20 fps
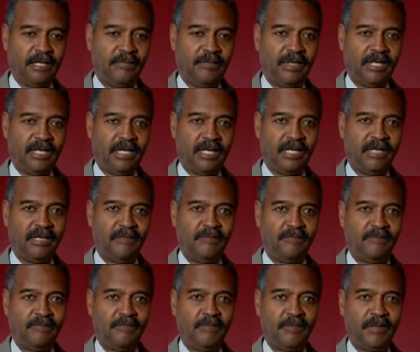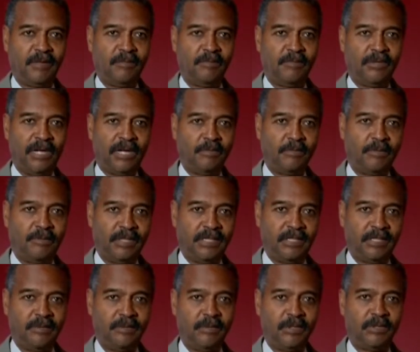and became
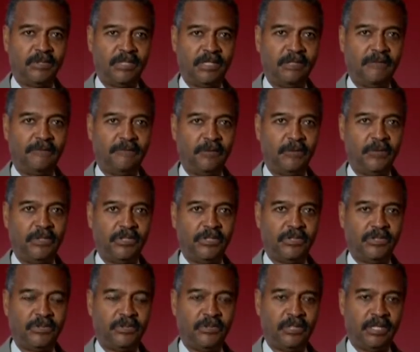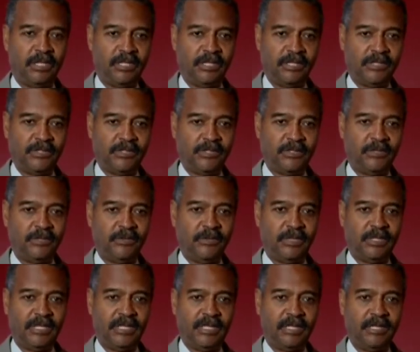probably the most influential artist
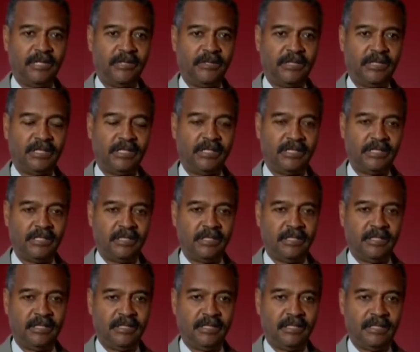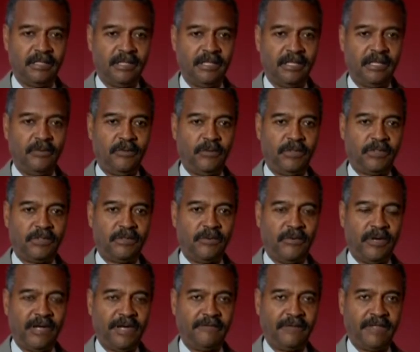during that era. He was a
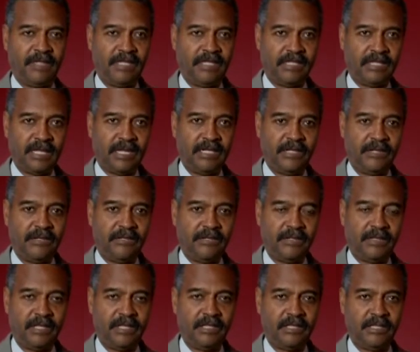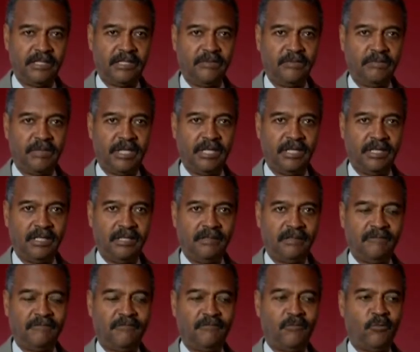graphic designer and did many
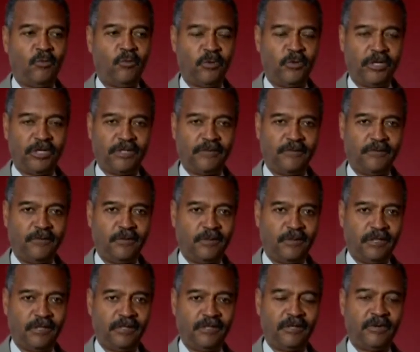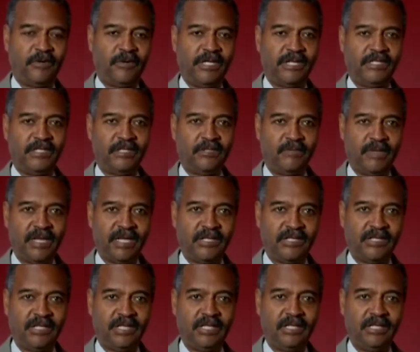works for the Crisis
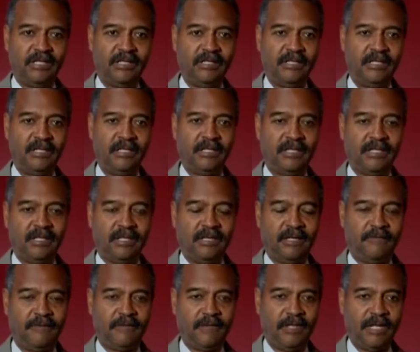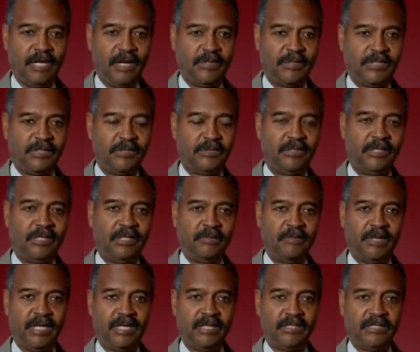magazine and for the Opportunity
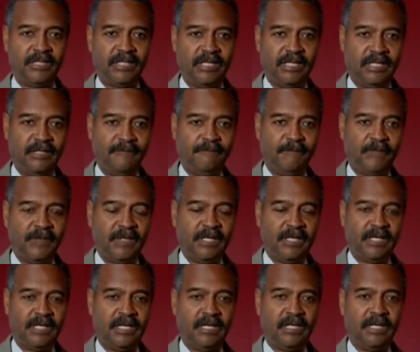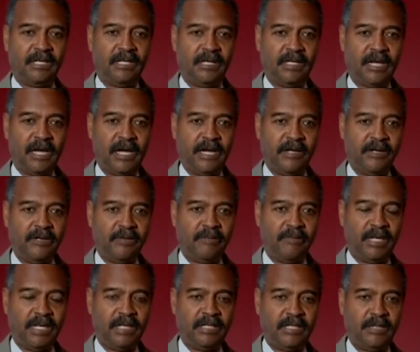magazine. Mm -hmm uh, hired
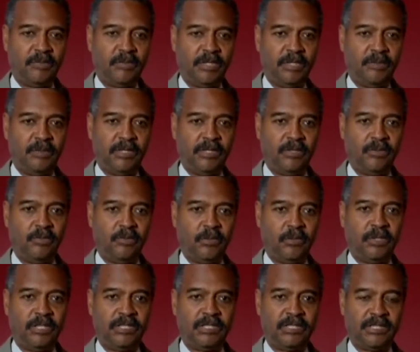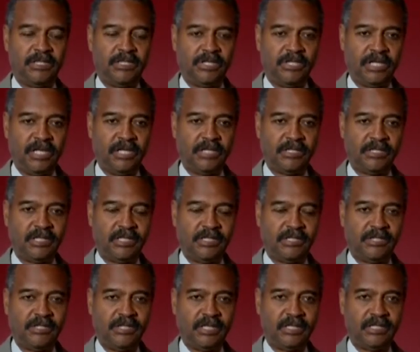by W.B. Du Bois and Charles
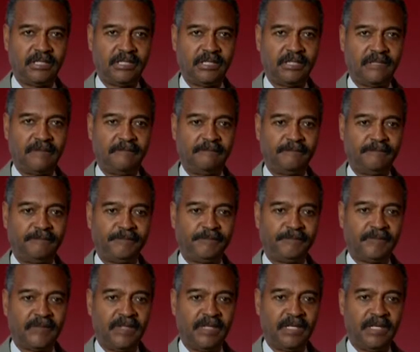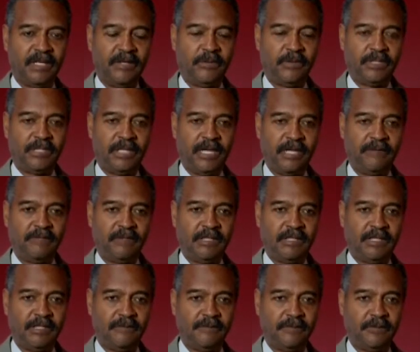S. Johnson. He was
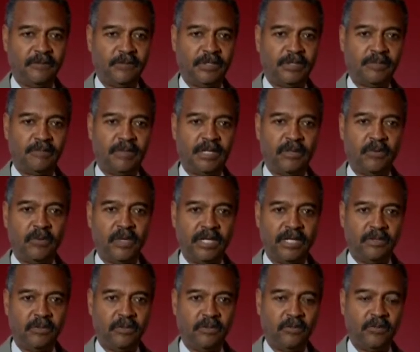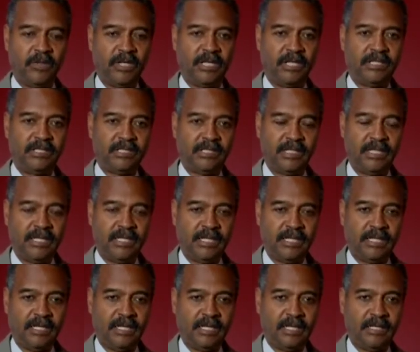heavily influenced by Winold Reiss
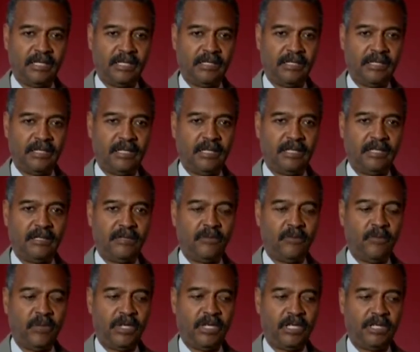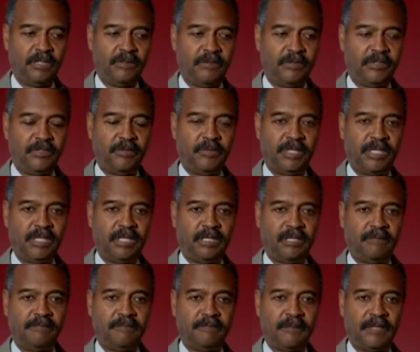and uh, went on to
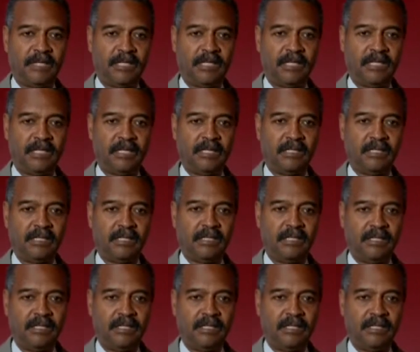become uh,